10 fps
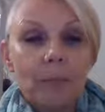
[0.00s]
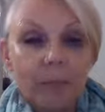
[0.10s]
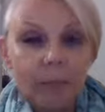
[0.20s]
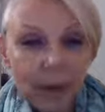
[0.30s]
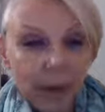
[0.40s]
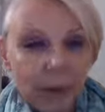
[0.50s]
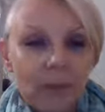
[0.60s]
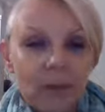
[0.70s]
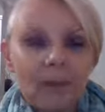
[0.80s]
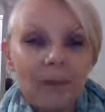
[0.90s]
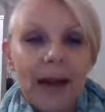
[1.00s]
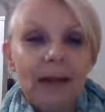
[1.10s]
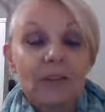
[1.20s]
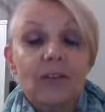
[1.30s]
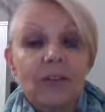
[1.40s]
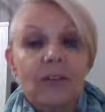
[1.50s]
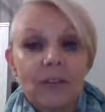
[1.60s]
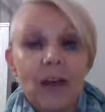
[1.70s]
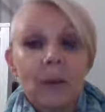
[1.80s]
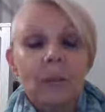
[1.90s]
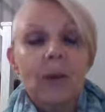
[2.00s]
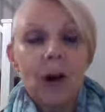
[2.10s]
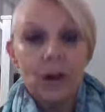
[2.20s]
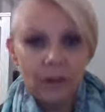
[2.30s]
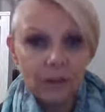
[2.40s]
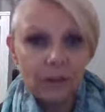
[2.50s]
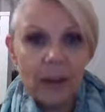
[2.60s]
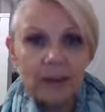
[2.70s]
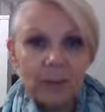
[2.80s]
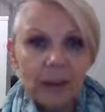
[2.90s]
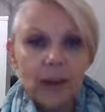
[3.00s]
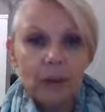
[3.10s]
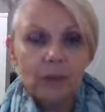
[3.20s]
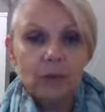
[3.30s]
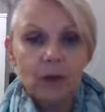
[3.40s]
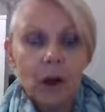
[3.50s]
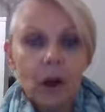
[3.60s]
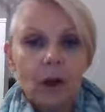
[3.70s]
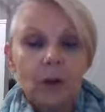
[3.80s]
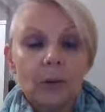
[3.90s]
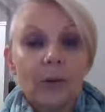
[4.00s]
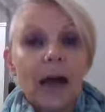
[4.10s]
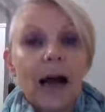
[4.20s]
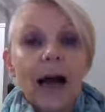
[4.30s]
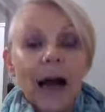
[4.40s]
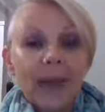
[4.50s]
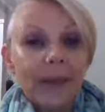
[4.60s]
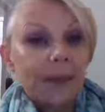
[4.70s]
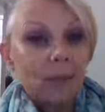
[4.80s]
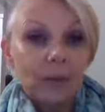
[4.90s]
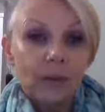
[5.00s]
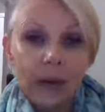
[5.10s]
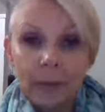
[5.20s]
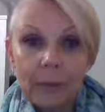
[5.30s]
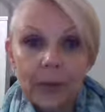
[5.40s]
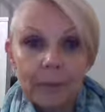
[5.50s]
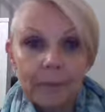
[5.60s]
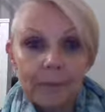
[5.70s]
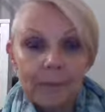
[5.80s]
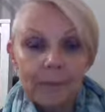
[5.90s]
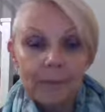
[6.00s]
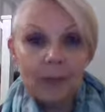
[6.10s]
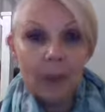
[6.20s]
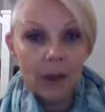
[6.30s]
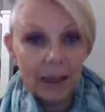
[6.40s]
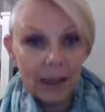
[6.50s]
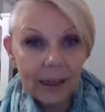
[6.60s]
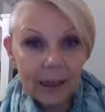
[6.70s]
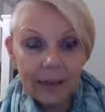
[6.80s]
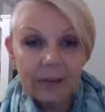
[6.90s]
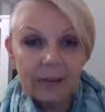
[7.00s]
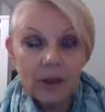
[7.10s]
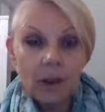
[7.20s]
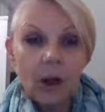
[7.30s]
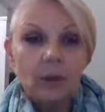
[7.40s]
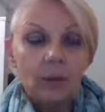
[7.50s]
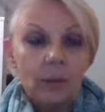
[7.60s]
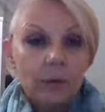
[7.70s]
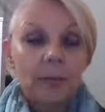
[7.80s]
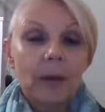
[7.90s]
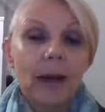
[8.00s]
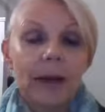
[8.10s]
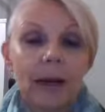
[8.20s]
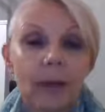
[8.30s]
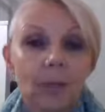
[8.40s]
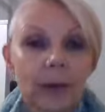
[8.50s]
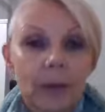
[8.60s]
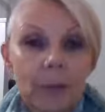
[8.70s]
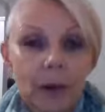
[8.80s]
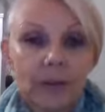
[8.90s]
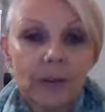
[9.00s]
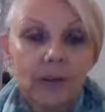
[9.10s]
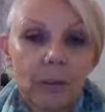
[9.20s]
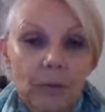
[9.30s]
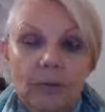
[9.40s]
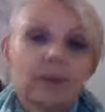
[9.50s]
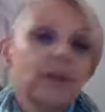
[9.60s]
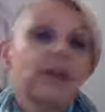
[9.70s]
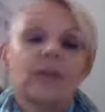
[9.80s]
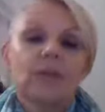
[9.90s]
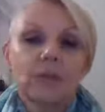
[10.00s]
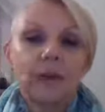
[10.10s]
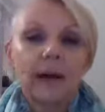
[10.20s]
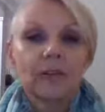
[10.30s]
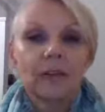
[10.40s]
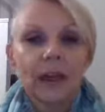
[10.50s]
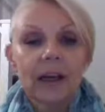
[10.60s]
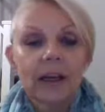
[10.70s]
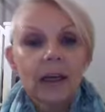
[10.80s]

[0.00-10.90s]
bring himself back to some kind of state of being able to cope, and then would tell me, so that he could at least unload with me and we could process some of his feelings around it.